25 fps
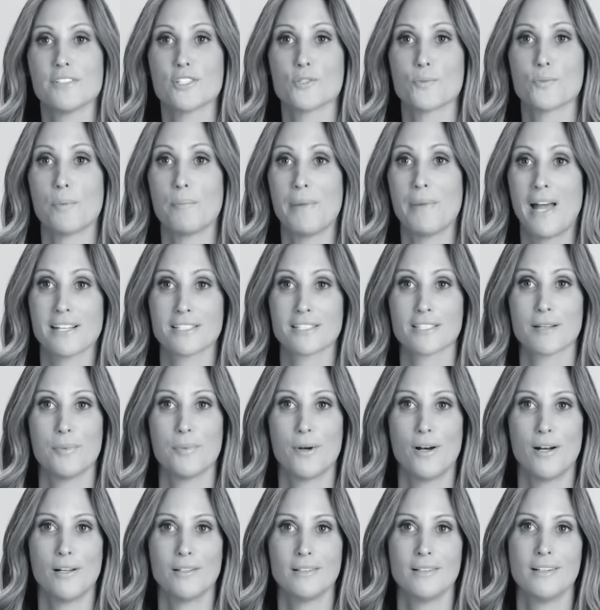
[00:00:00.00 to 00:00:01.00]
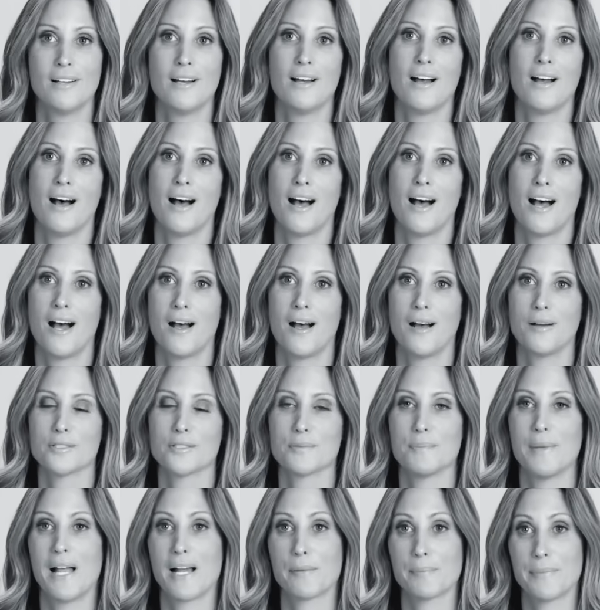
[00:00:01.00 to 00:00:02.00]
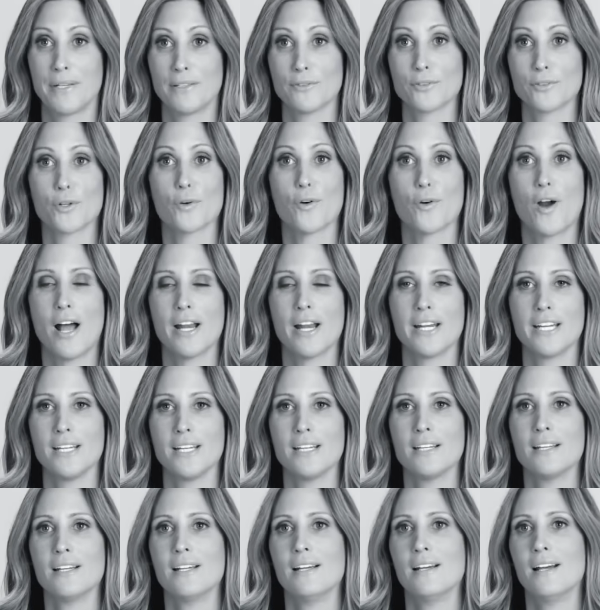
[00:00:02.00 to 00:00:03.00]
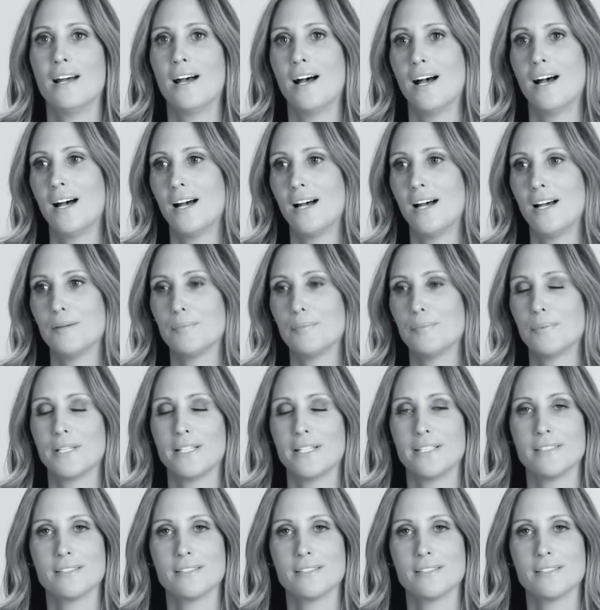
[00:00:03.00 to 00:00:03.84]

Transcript: resonated with those who viewed the legal action as an overreach, a